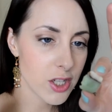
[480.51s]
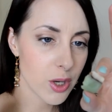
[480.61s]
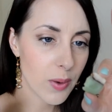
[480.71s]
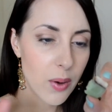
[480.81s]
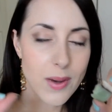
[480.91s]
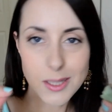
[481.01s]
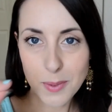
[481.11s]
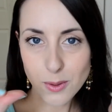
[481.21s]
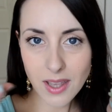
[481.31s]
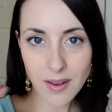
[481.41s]
sure what it was, but it
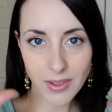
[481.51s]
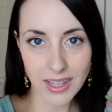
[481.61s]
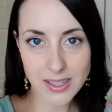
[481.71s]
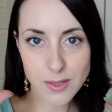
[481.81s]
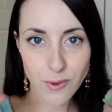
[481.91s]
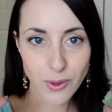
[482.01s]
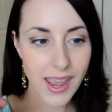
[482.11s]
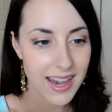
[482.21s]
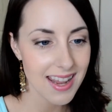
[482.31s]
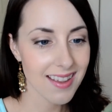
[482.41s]
was kind of like
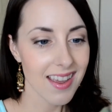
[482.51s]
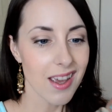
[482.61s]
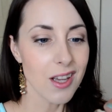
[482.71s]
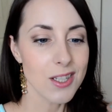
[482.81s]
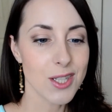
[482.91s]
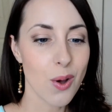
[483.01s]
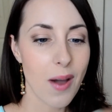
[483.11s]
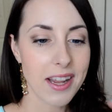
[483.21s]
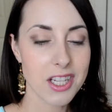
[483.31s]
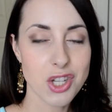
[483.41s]
exfoliating. So I
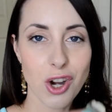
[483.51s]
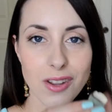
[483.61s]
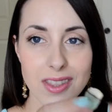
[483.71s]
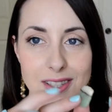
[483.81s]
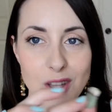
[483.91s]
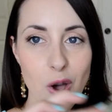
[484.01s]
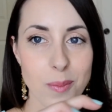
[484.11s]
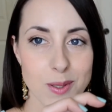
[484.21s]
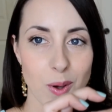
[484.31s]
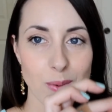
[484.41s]
could turn the soap
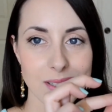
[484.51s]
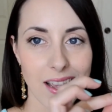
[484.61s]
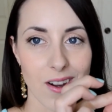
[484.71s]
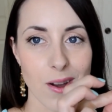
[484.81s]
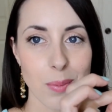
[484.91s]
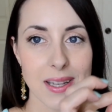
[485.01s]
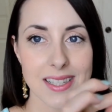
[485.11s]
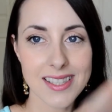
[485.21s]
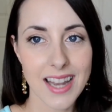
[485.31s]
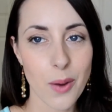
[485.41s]
so it was like on
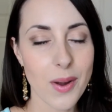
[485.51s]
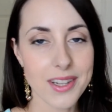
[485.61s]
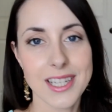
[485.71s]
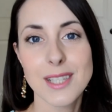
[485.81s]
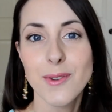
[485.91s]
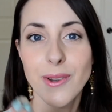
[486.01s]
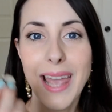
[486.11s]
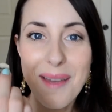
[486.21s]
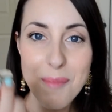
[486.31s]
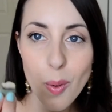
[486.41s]
places that I wanted to
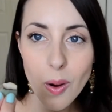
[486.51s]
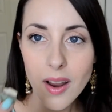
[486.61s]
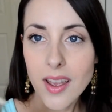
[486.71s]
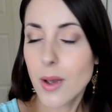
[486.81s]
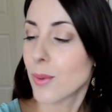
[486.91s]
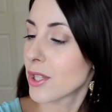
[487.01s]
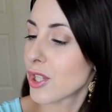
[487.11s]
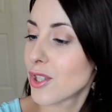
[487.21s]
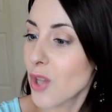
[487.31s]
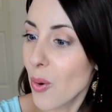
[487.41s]
exfoliate more. It was
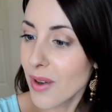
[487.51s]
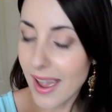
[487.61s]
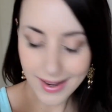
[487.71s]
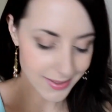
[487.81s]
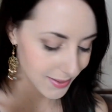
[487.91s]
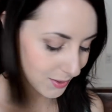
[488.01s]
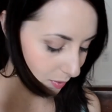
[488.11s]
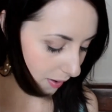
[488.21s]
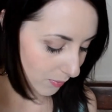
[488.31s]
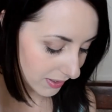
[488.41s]
just so nice. So
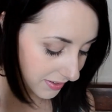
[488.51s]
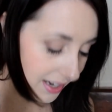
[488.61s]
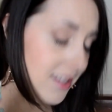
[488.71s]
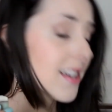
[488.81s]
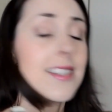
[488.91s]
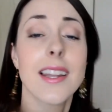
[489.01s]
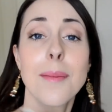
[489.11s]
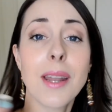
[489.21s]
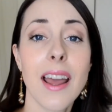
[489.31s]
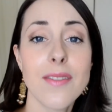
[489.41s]
I really liked this, and I'm
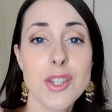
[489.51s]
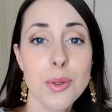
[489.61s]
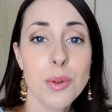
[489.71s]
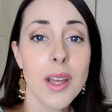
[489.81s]
gonna have to